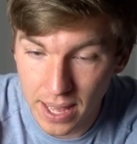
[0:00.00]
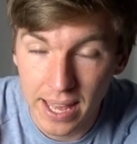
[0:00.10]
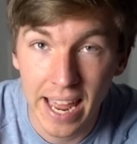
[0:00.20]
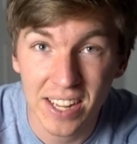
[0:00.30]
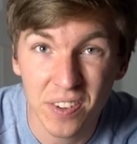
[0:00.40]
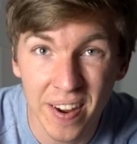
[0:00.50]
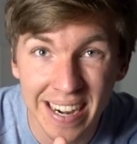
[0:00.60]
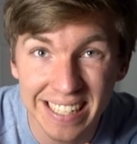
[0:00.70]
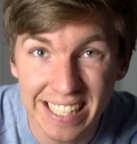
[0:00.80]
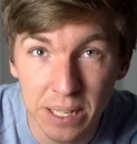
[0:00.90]
has a
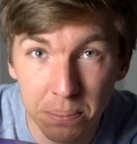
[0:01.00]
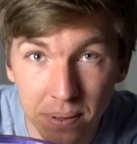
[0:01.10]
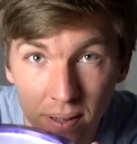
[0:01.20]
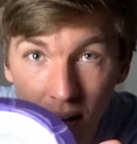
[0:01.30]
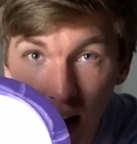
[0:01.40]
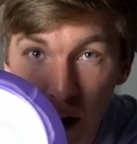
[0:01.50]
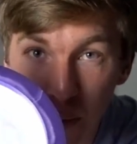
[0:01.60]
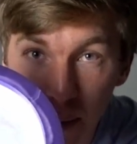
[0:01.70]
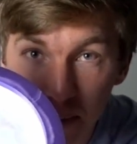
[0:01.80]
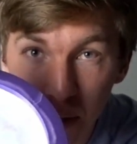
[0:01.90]
very deep
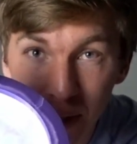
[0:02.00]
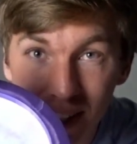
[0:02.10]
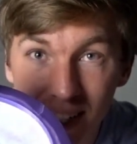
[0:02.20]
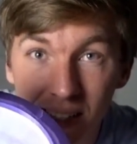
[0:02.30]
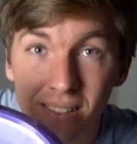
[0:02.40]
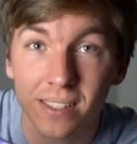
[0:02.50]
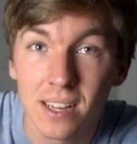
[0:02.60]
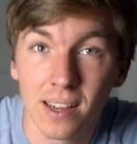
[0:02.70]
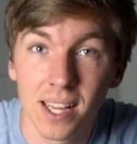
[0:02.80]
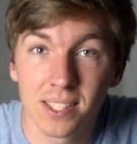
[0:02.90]
rim to it still,
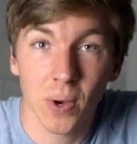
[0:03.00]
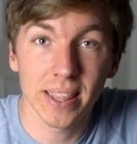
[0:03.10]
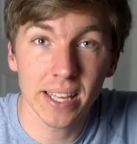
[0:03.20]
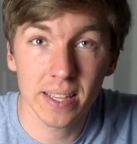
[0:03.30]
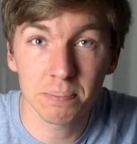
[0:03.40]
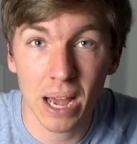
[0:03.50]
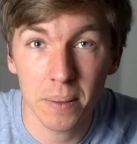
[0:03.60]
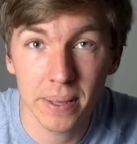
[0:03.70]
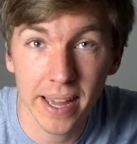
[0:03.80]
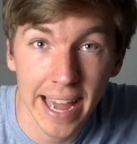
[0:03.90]
so I think this
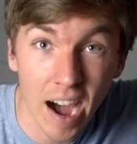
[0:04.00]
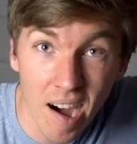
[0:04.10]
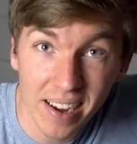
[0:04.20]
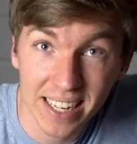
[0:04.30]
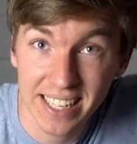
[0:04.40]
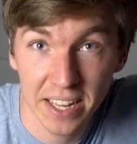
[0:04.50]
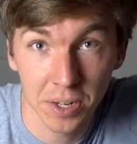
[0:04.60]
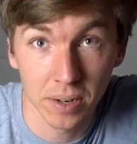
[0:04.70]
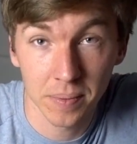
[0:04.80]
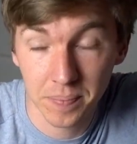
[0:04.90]
might be a hot contender.